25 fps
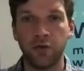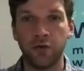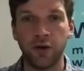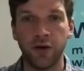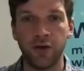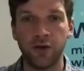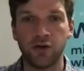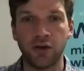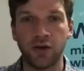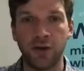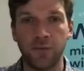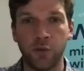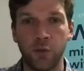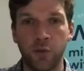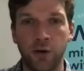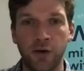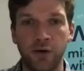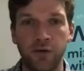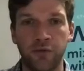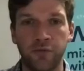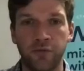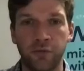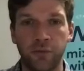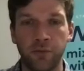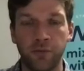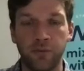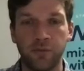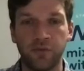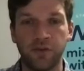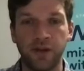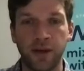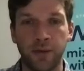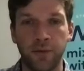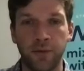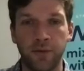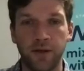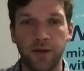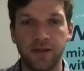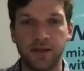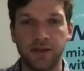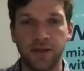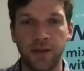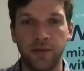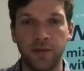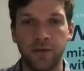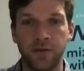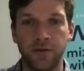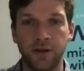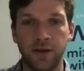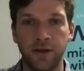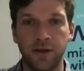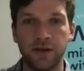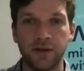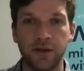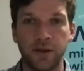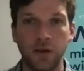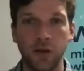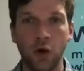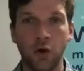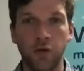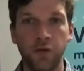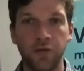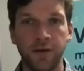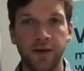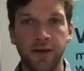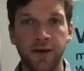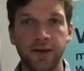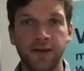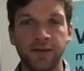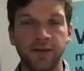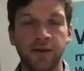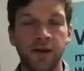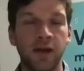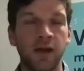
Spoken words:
I travel in from southeast London into the office.